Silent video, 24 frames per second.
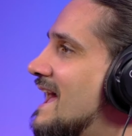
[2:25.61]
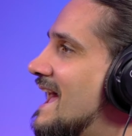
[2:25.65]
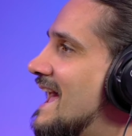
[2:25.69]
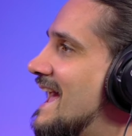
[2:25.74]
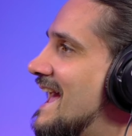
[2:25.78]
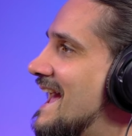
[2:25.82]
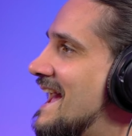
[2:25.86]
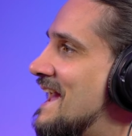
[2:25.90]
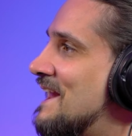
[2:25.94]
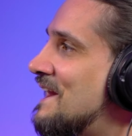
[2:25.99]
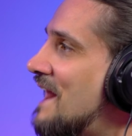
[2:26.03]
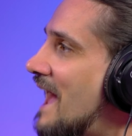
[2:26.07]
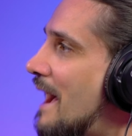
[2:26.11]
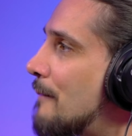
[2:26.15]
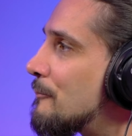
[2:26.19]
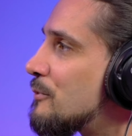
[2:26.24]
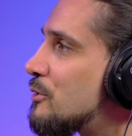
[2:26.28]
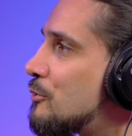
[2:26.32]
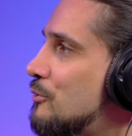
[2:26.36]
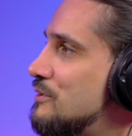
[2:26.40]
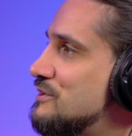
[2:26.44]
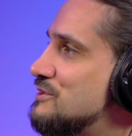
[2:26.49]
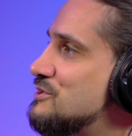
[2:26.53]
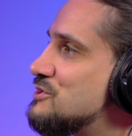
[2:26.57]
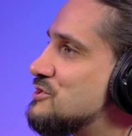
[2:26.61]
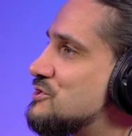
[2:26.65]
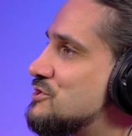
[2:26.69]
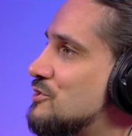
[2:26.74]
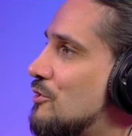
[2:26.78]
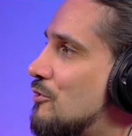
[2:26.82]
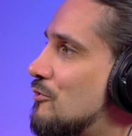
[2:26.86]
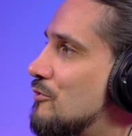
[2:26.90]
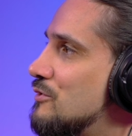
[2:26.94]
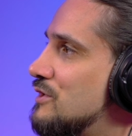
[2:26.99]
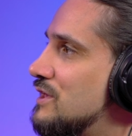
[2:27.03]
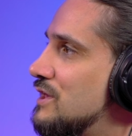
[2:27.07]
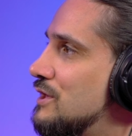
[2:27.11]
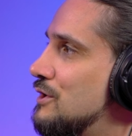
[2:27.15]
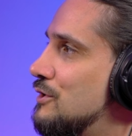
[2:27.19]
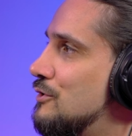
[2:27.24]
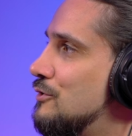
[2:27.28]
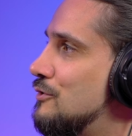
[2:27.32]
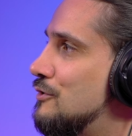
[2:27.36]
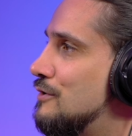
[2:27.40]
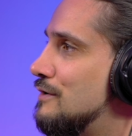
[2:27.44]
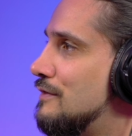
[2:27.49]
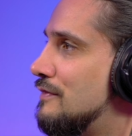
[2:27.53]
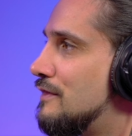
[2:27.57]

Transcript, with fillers: and I'm going to show you